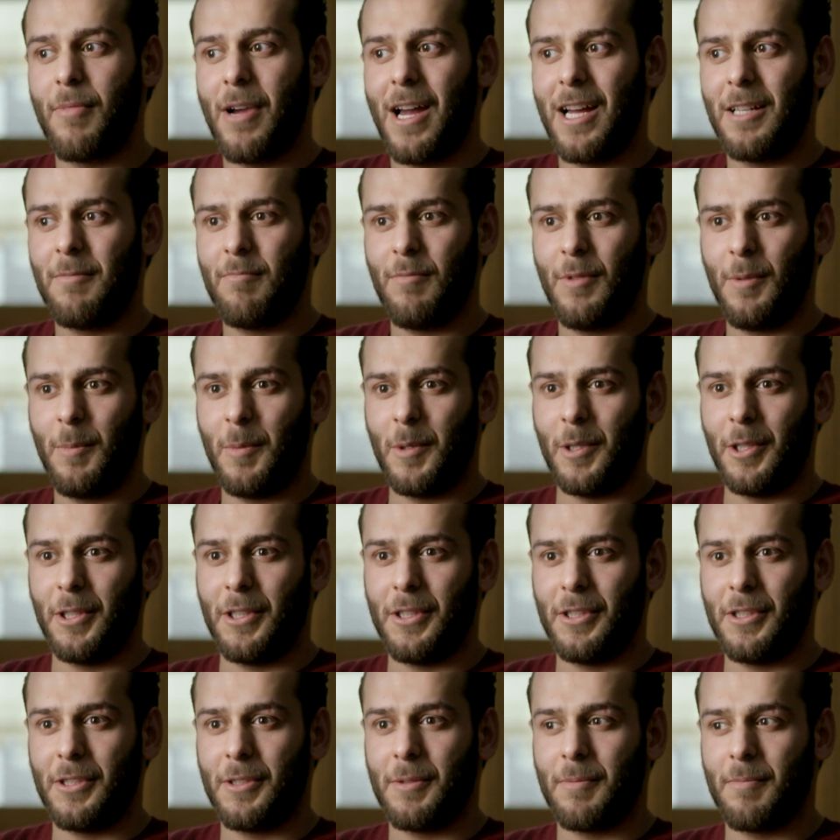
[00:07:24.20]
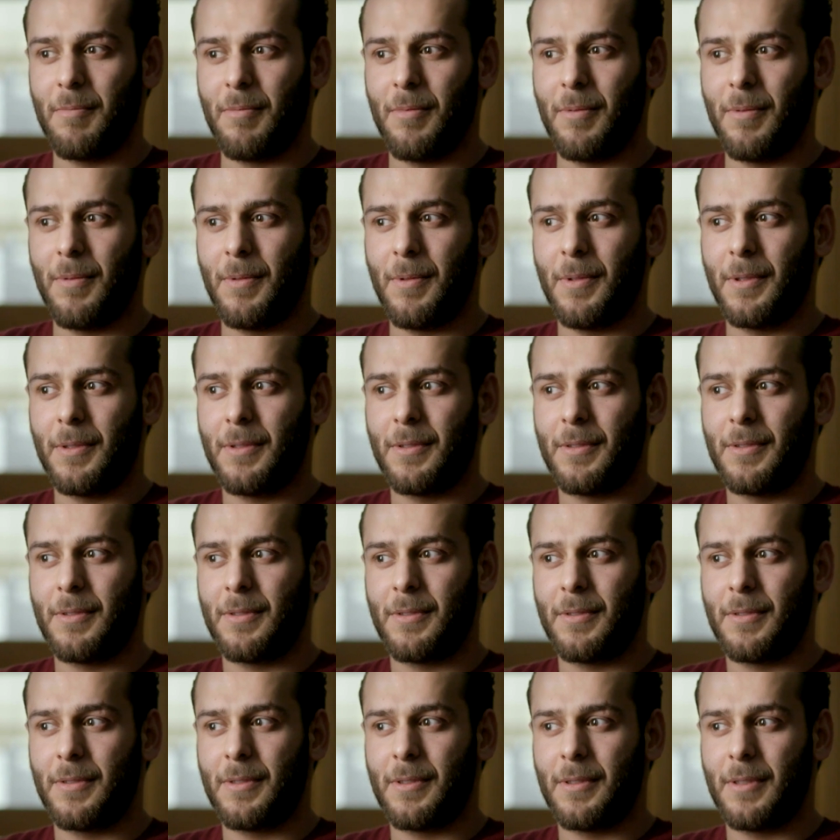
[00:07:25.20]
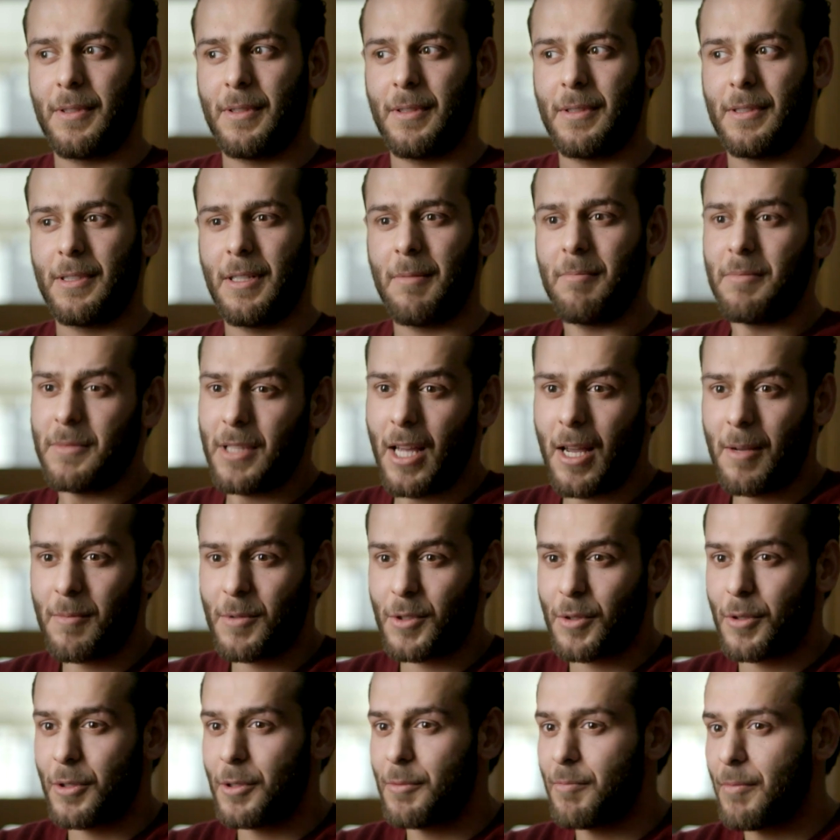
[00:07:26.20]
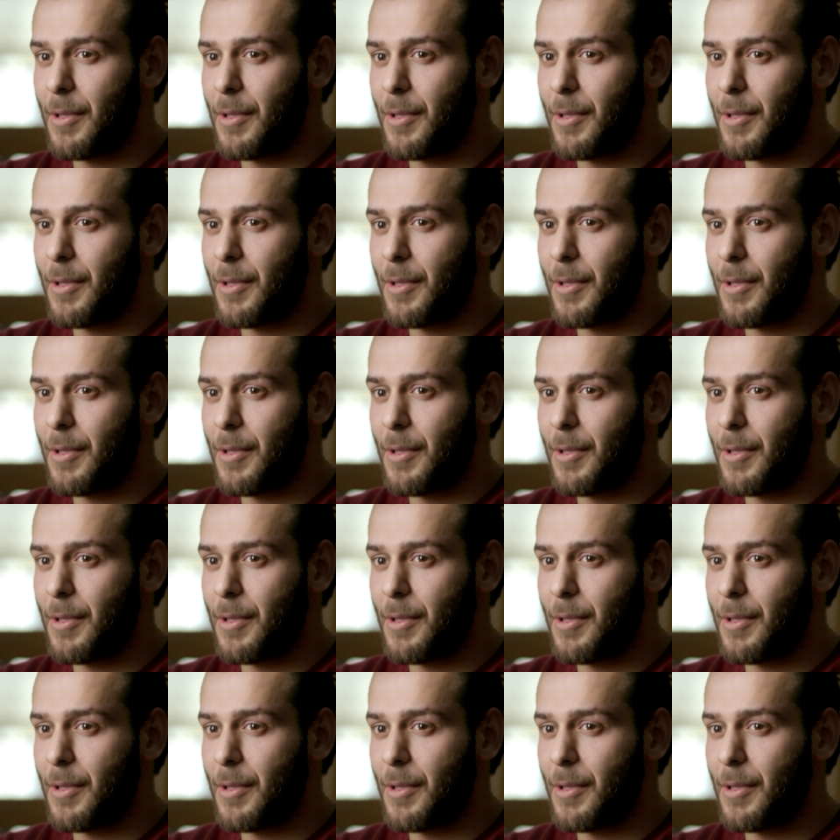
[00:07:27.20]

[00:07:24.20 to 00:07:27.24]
bad memories, but sometimes good